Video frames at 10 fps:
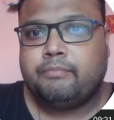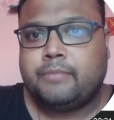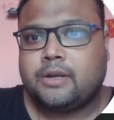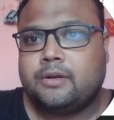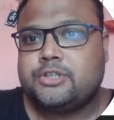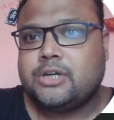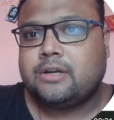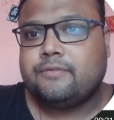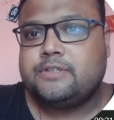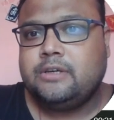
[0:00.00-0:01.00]
But on the
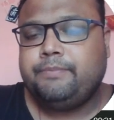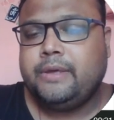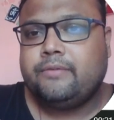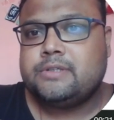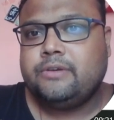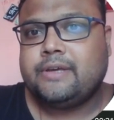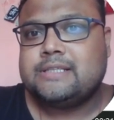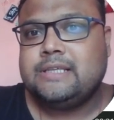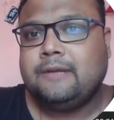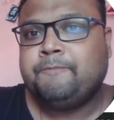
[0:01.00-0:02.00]
chart of GBPUSD, you can
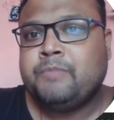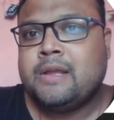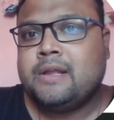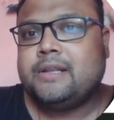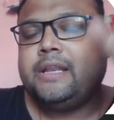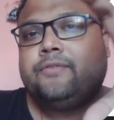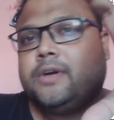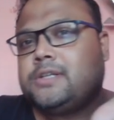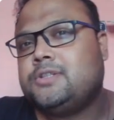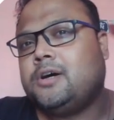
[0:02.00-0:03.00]
see that it
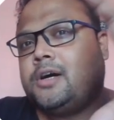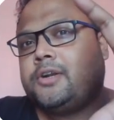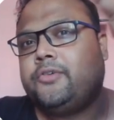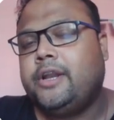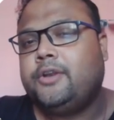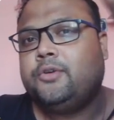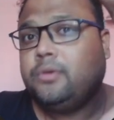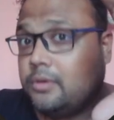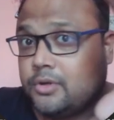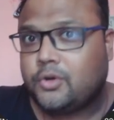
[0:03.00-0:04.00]
was not ready
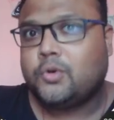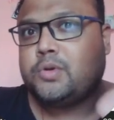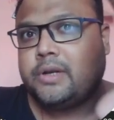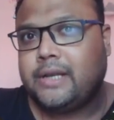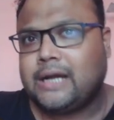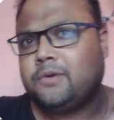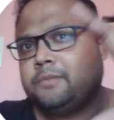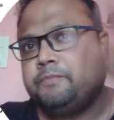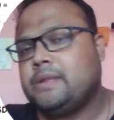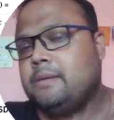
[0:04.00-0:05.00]
to go down.